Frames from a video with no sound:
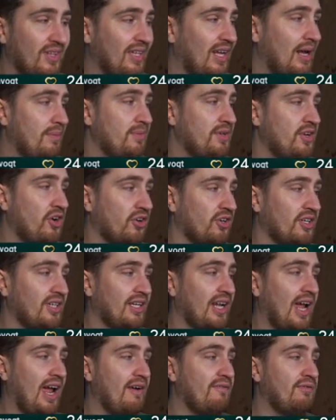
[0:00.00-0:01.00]
in the game, you're not going to
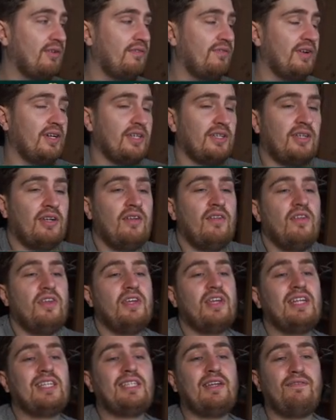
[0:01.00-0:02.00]
get everything.
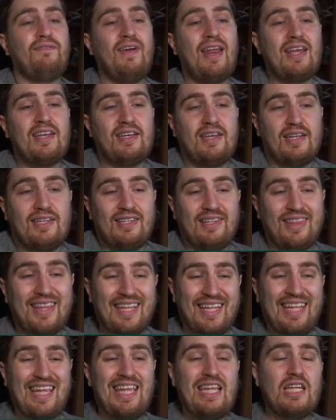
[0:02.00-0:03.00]
Defending, the
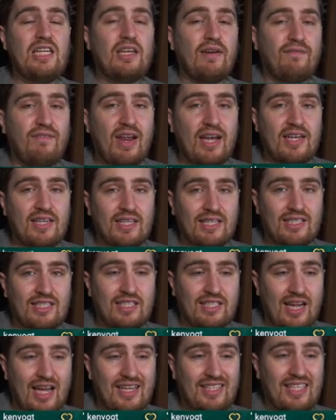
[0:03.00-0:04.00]
key defending
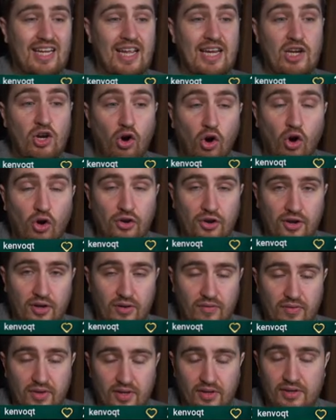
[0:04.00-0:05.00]
stats in order,
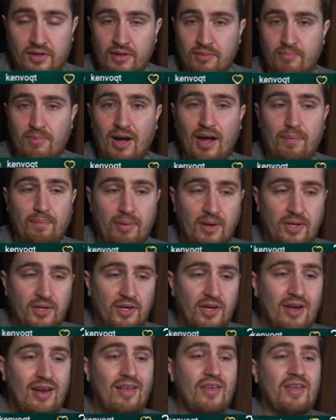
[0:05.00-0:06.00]
in my
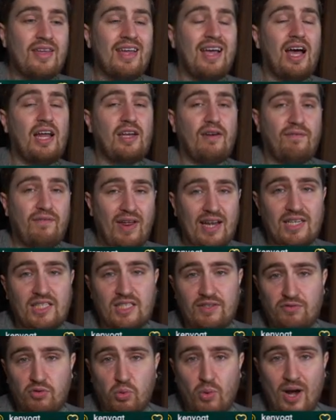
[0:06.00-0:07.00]
opinion, are
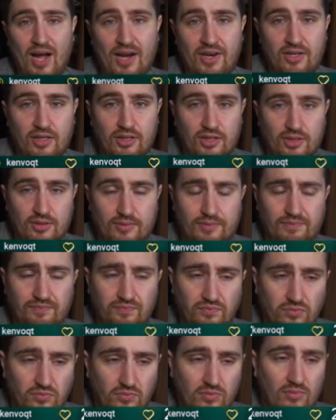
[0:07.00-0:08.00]
defensive awareness.
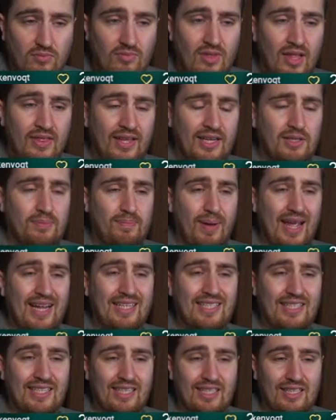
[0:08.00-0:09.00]
That's
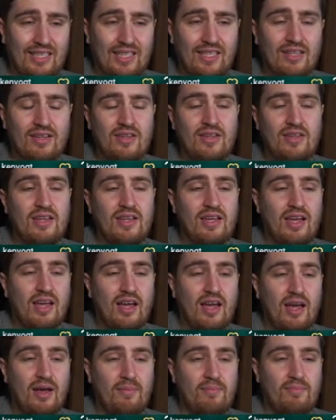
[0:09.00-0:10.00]
basically
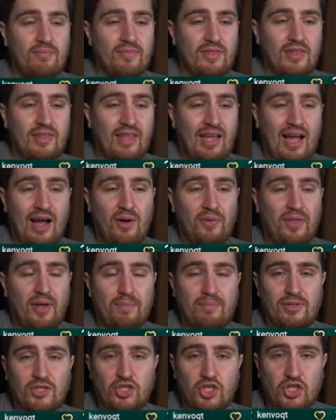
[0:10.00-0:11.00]
how they
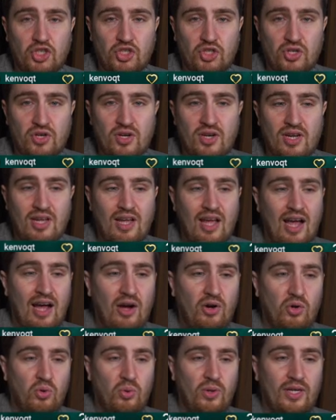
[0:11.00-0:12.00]
position, how
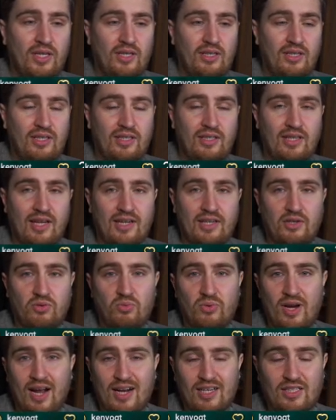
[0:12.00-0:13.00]
quickly they can
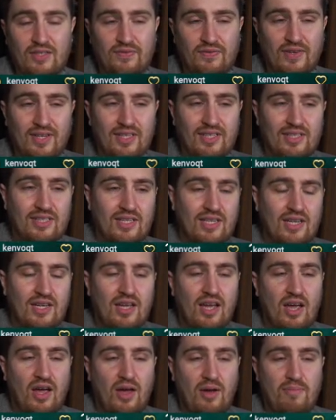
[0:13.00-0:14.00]
react to things,
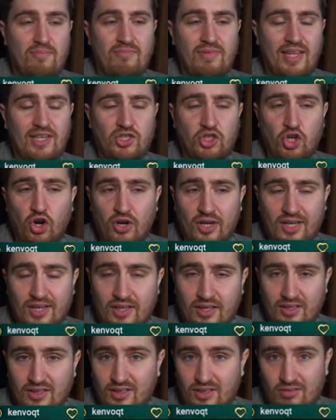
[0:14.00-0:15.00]
their
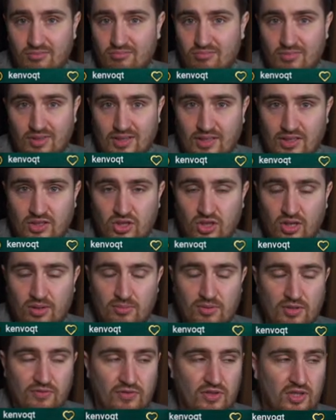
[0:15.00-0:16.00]
jockeying in
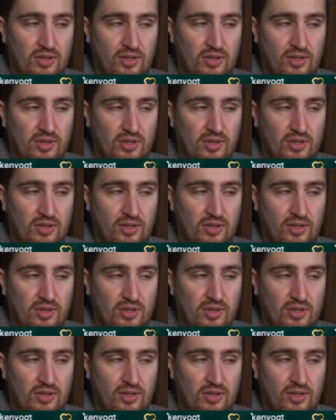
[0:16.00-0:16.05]
terms of the